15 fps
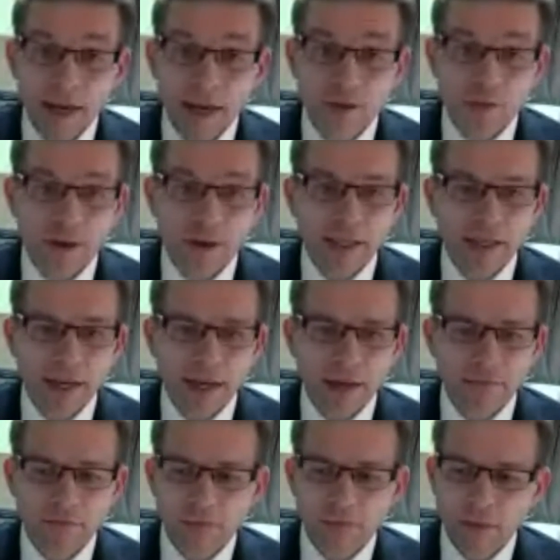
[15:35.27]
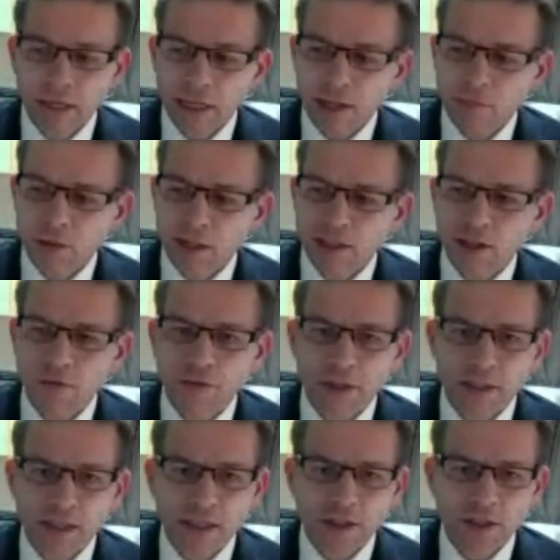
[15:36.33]
I'm going to turn my basal rate down,
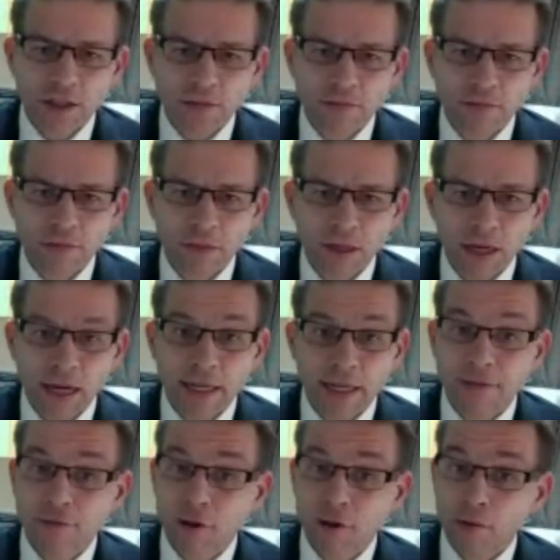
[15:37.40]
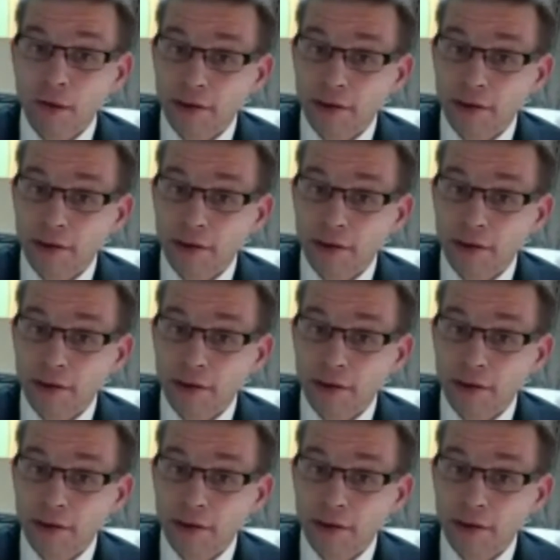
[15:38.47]
give myself less insulin,